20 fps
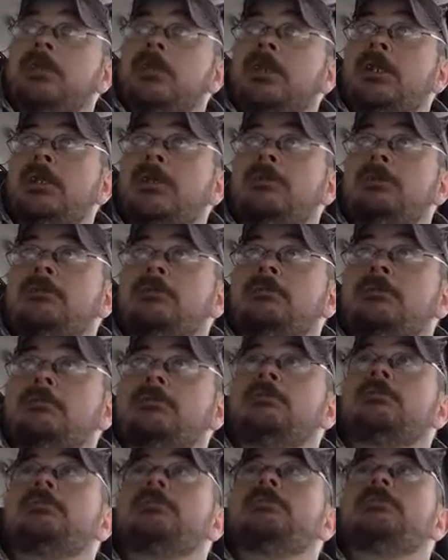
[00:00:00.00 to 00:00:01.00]

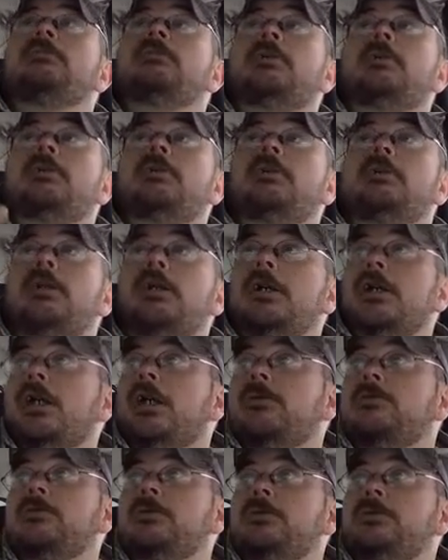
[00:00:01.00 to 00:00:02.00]
and oh cool, I
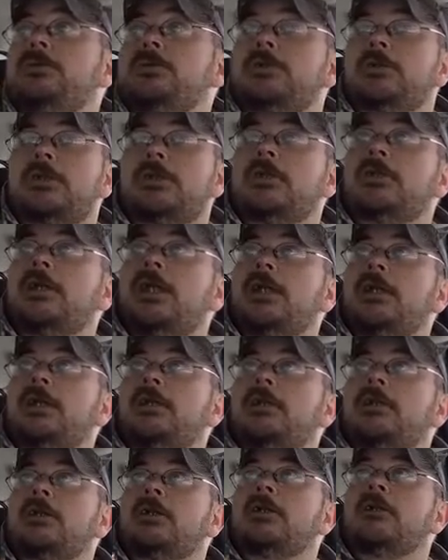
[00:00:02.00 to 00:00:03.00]
got a fish hook dang
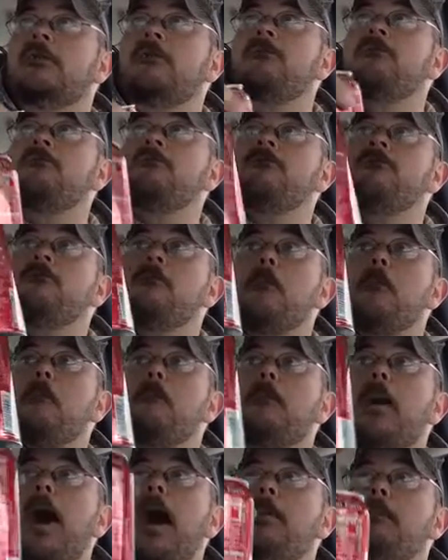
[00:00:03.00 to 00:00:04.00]
in there.
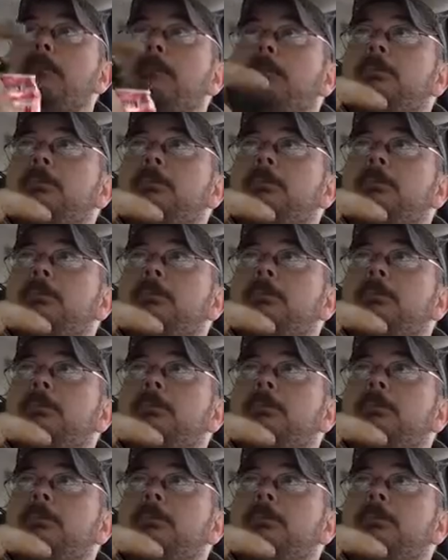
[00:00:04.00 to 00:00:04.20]
Bop.